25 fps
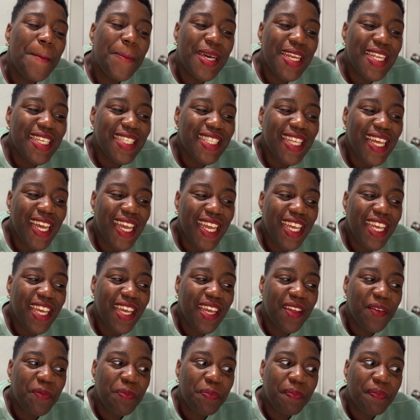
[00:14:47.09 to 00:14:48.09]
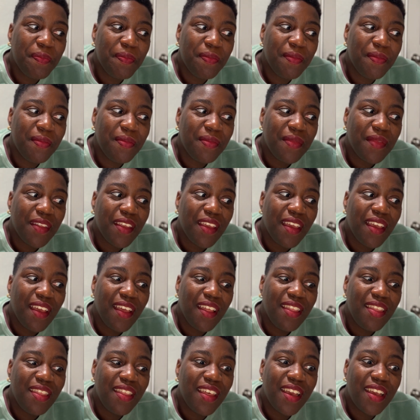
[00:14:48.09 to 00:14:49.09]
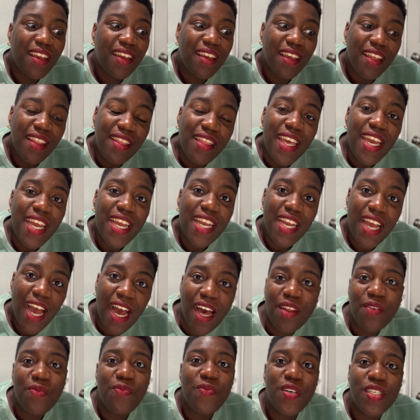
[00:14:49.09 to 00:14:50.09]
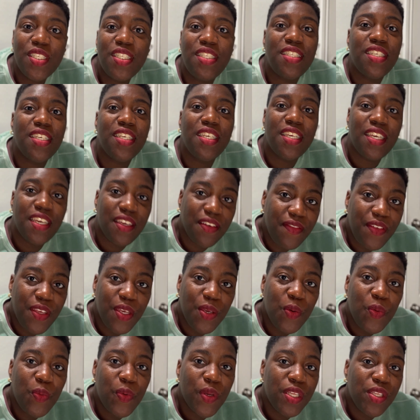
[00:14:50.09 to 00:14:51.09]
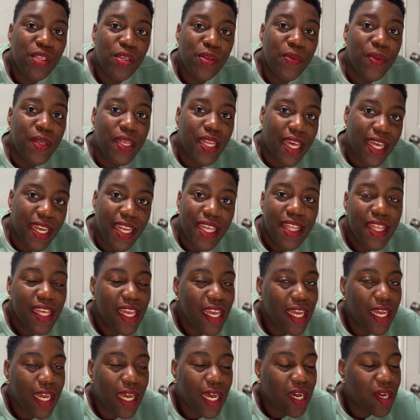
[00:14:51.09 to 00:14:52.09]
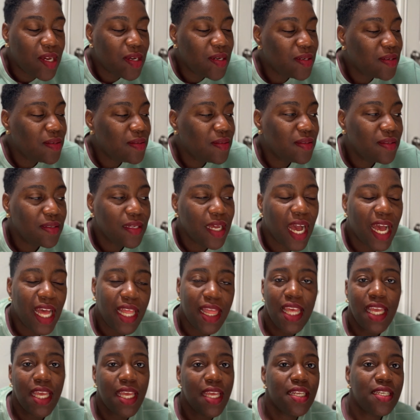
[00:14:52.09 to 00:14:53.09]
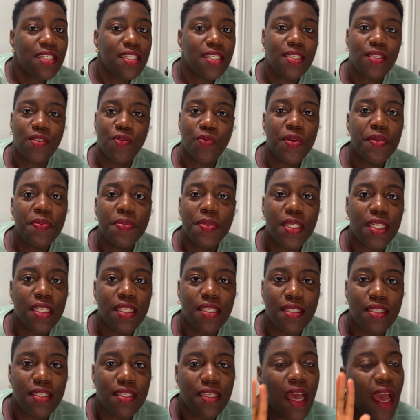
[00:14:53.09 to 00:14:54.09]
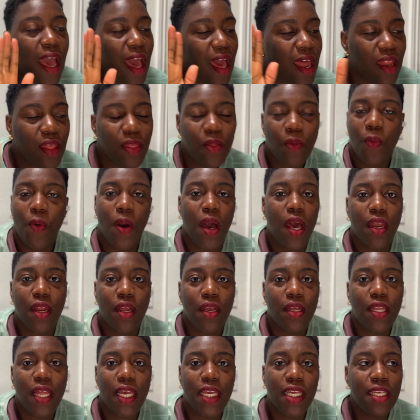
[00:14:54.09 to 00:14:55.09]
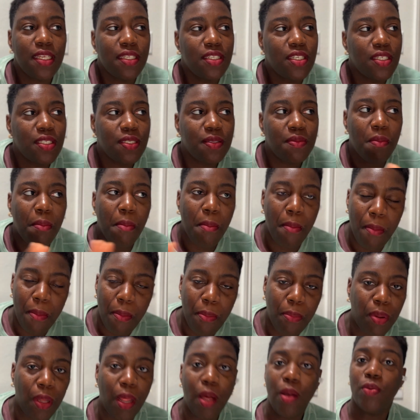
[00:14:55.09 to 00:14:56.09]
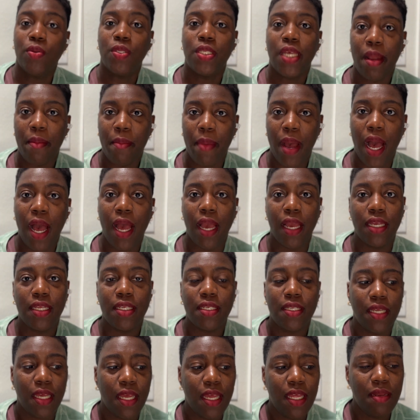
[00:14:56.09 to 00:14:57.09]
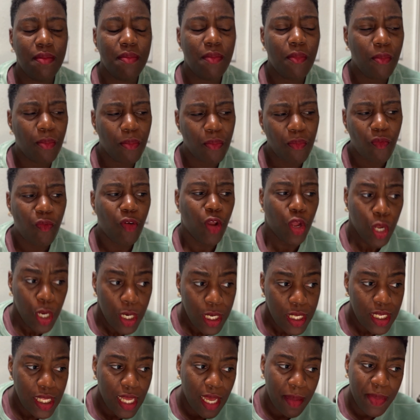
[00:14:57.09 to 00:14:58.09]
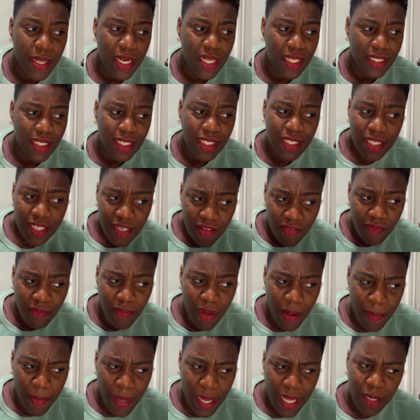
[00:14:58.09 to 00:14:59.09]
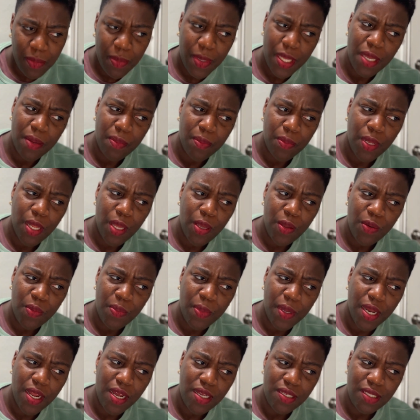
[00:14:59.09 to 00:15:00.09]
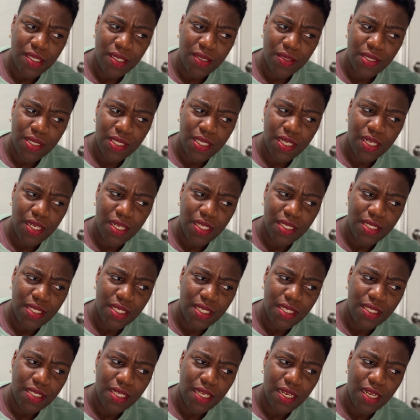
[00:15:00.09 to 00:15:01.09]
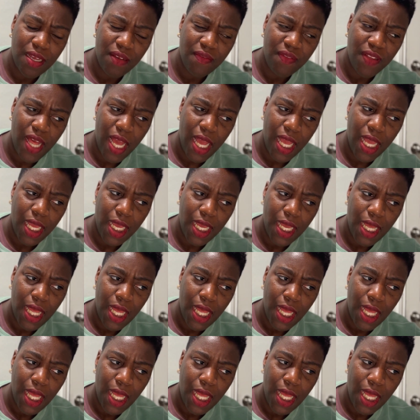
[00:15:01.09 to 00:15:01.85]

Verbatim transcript: but it's like the good that God wants to give you when you let a thing go. I think it just sweeps us out of the water. Like it just blows our mind. And currently I'm in a season of my mind being blown, but also still a season of like,